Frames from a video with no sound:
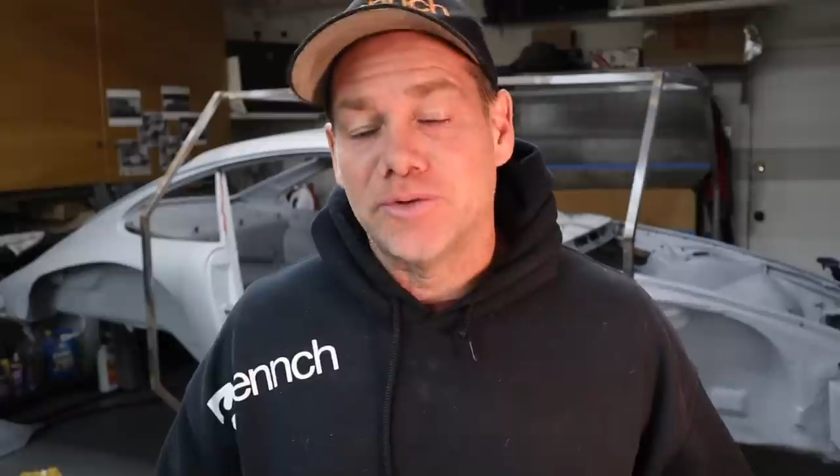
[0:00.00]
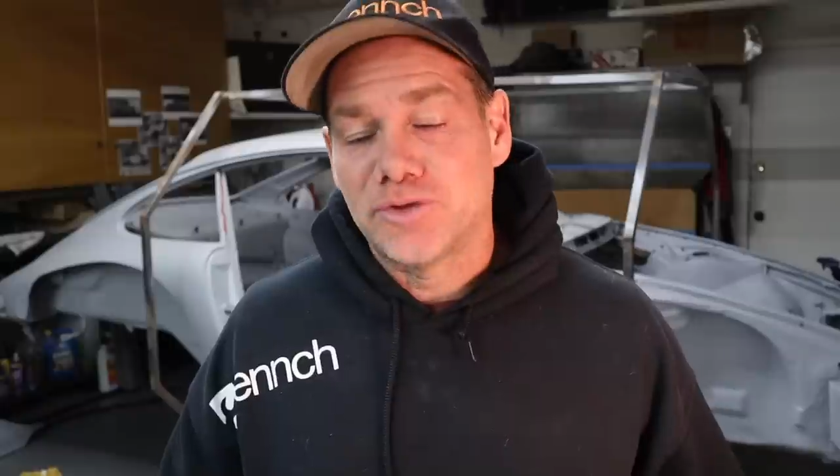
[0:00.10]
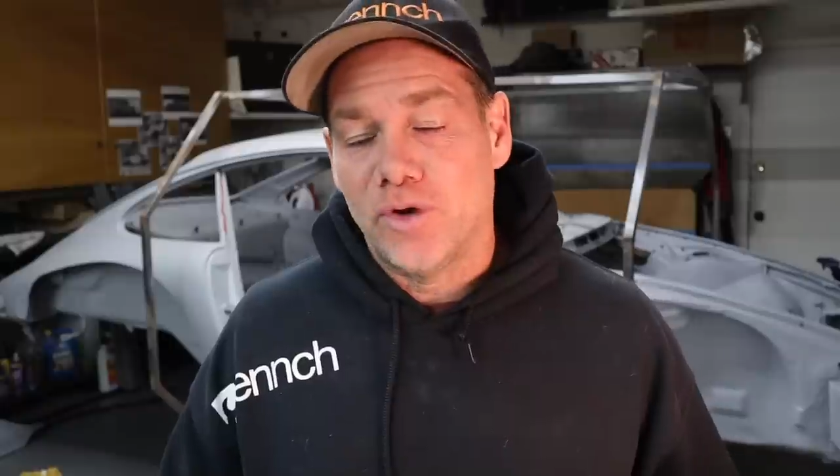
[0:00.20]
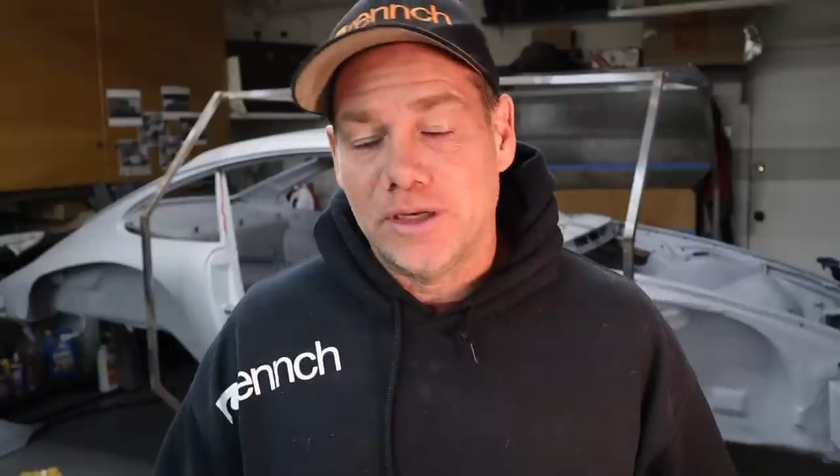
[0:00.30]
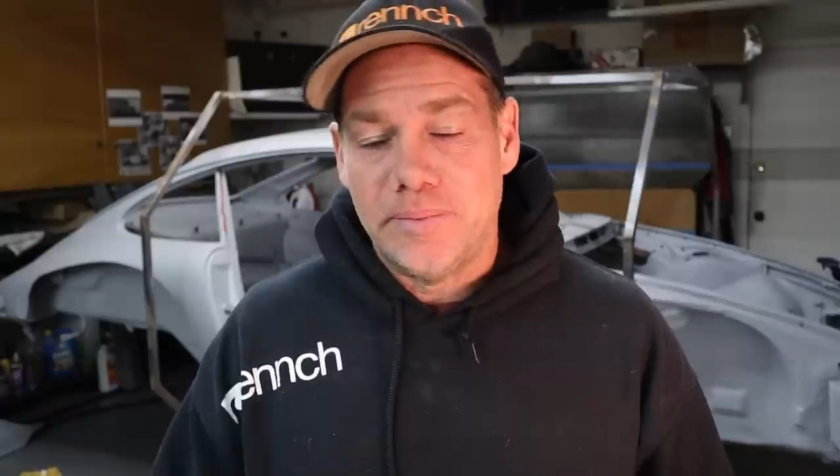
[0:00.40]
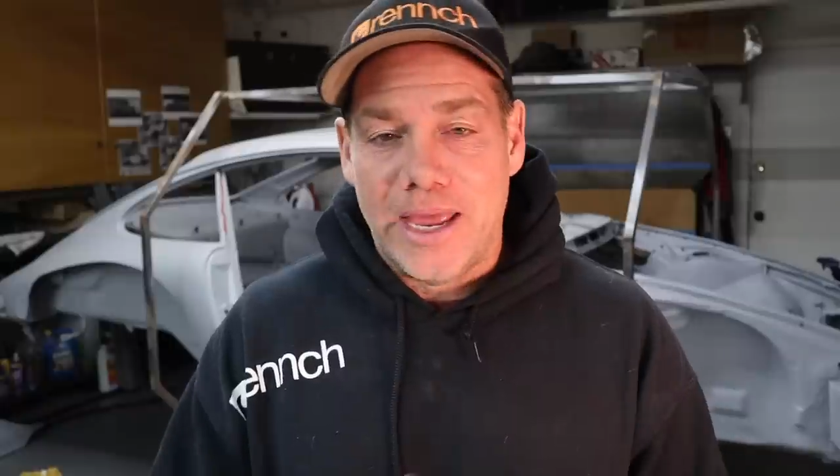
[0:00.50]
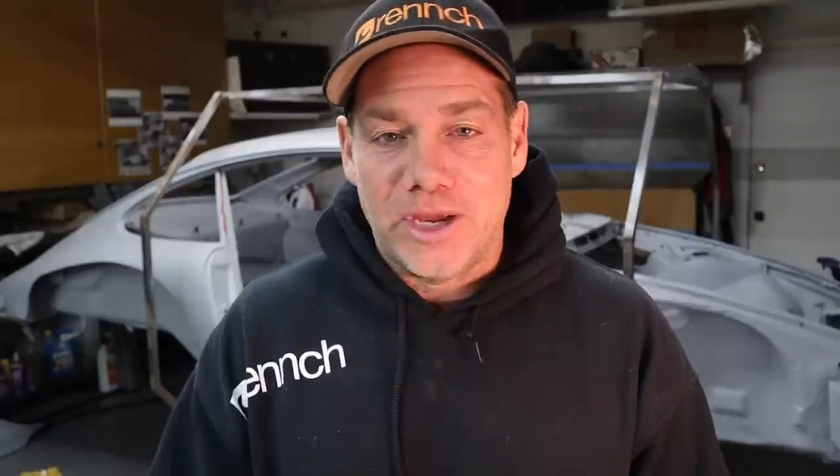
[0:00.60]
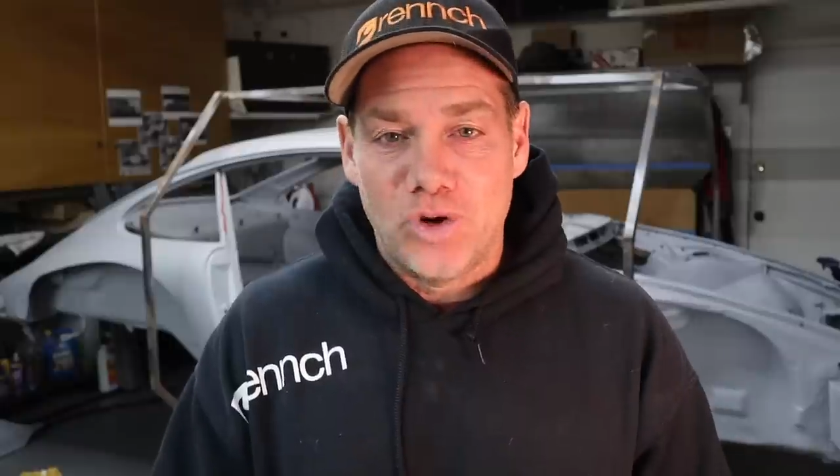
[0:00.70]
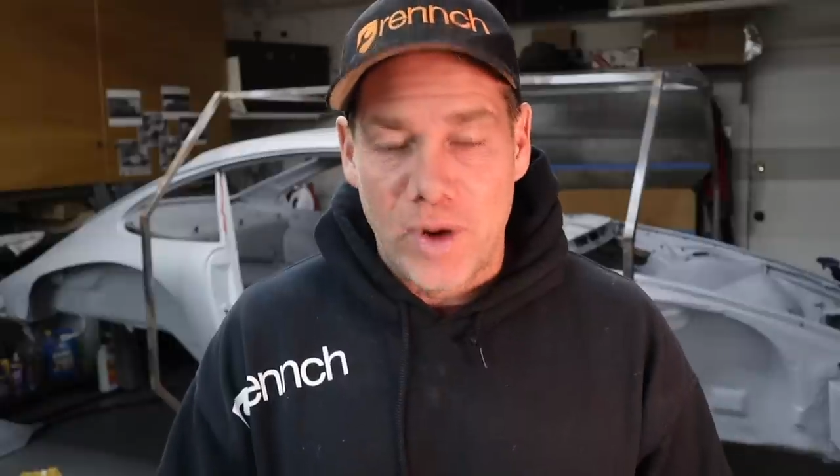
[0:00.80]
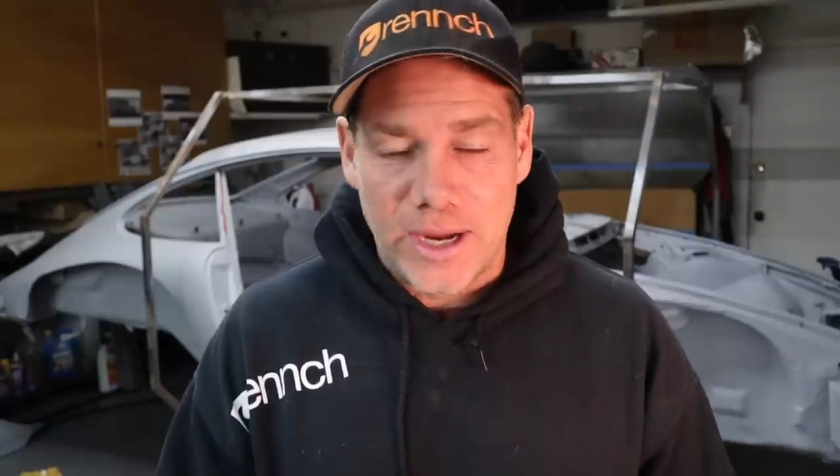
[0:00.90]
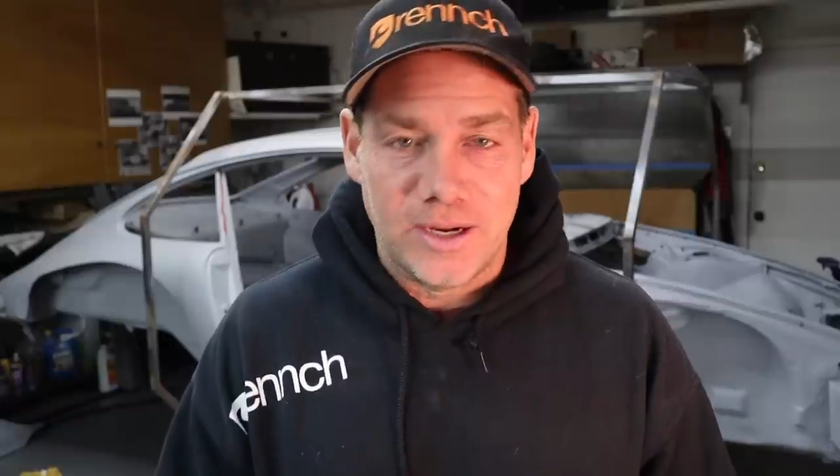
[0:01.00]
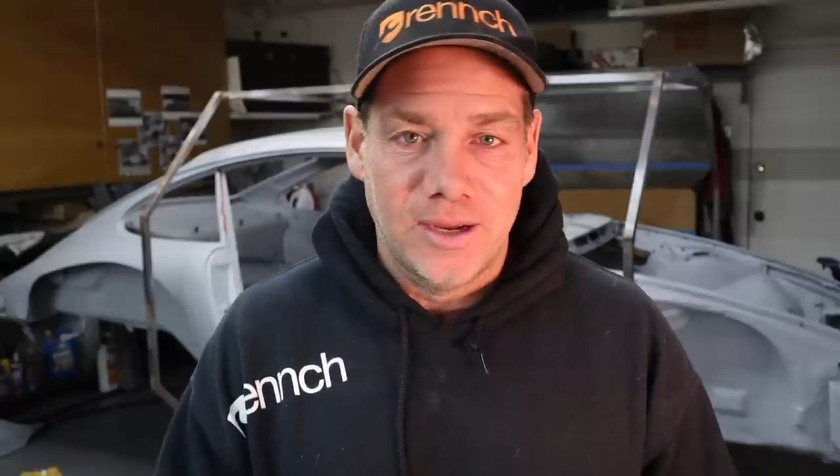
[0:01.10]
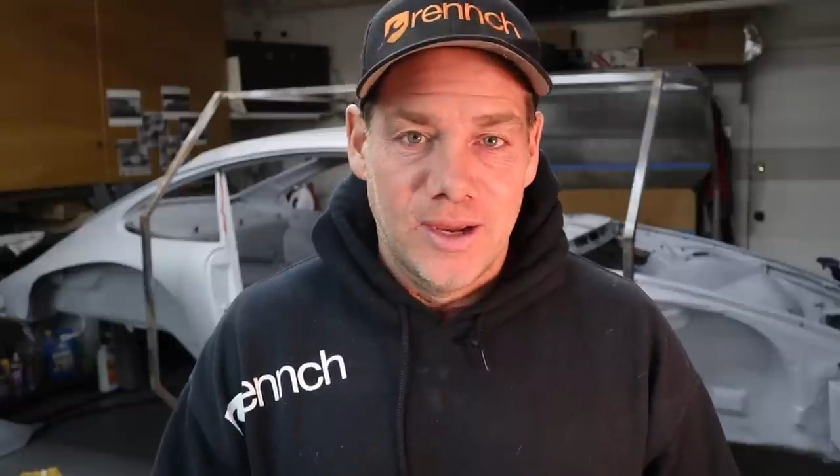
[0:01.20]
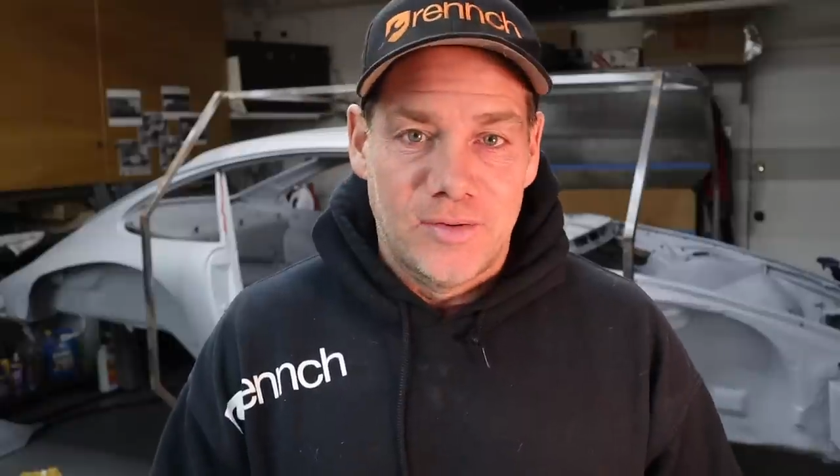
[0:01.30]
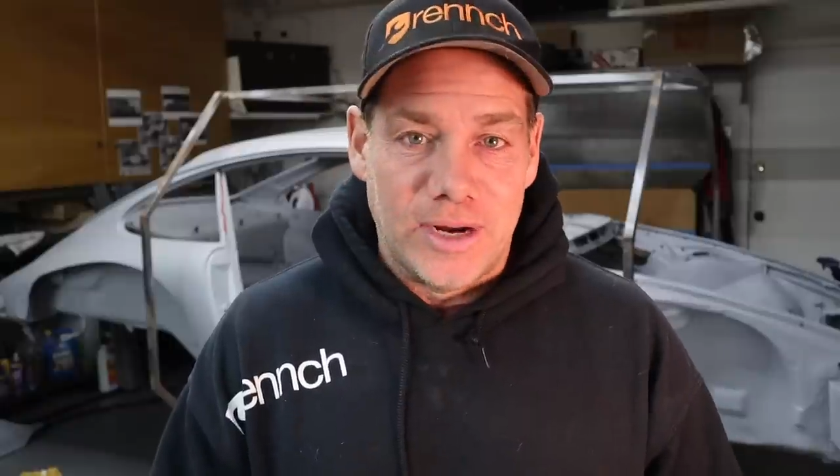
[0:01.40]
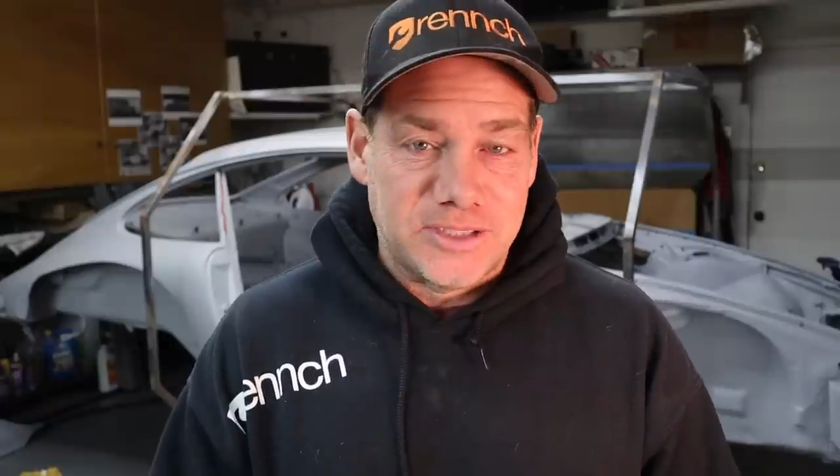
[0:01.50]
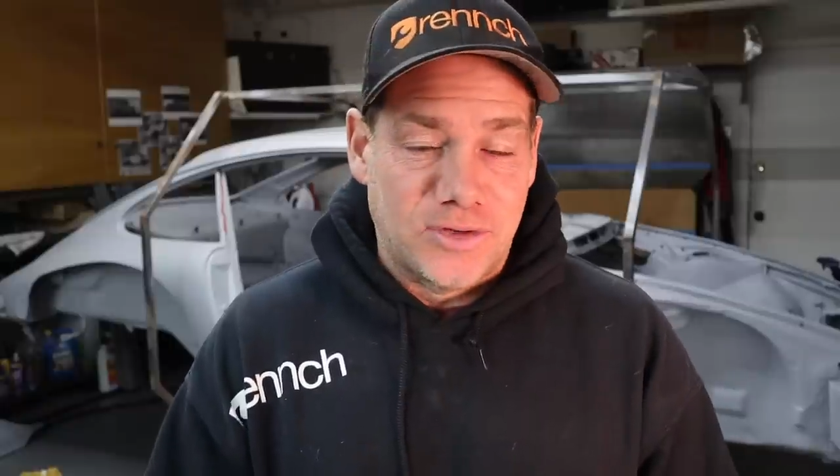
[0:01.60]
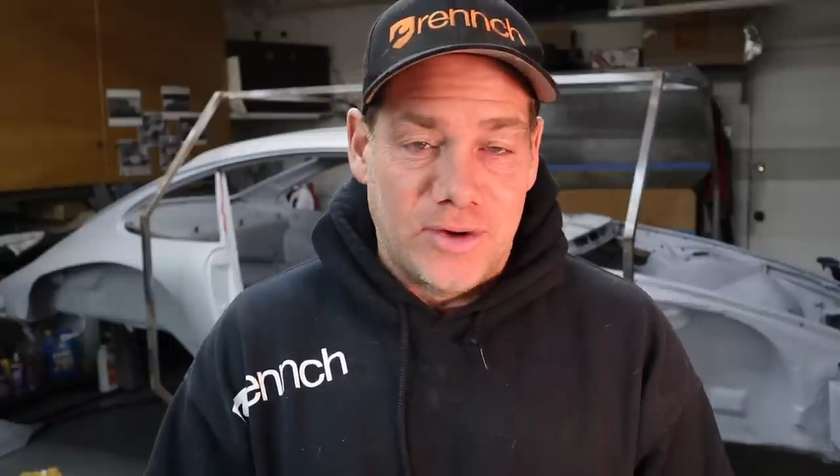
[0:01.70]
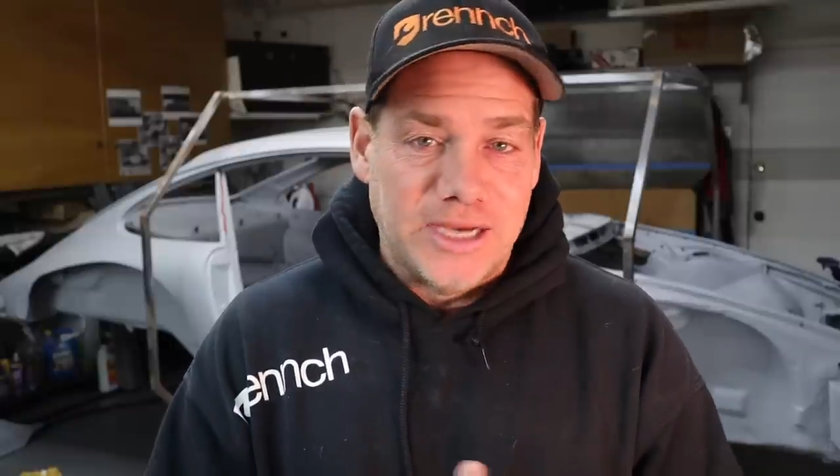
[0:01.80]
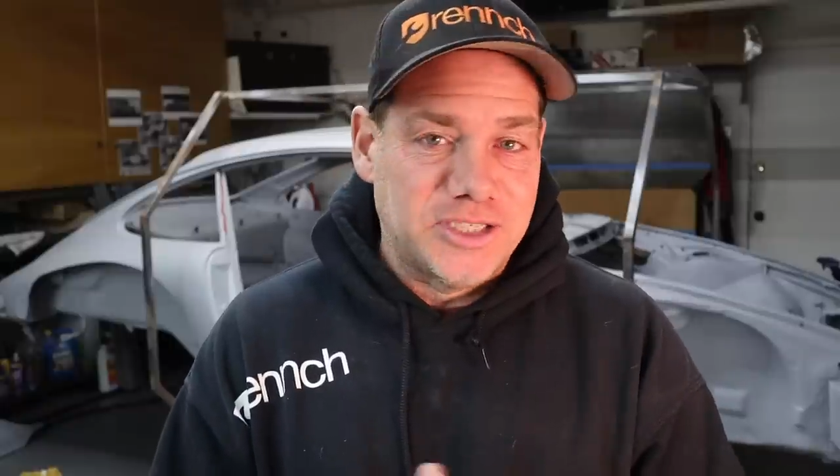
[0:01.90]
it was going to be a quick
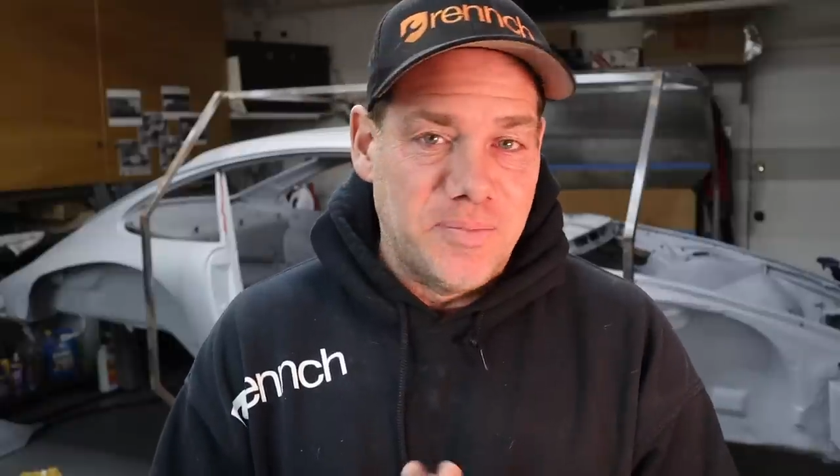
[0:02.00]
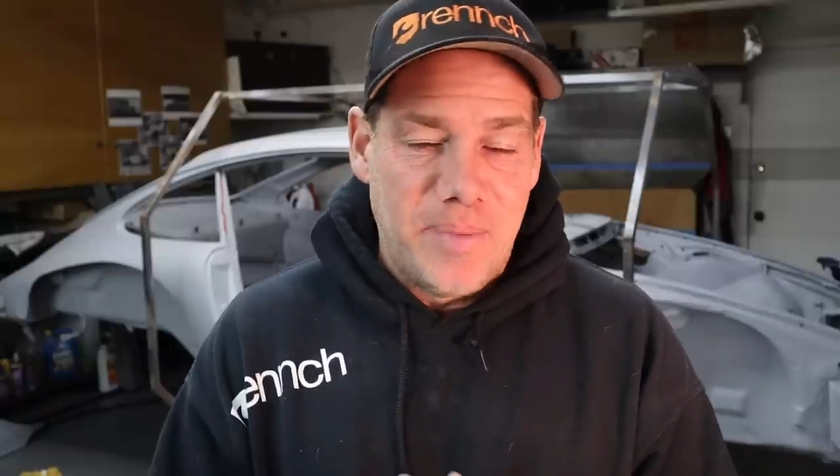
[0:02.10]
restoration,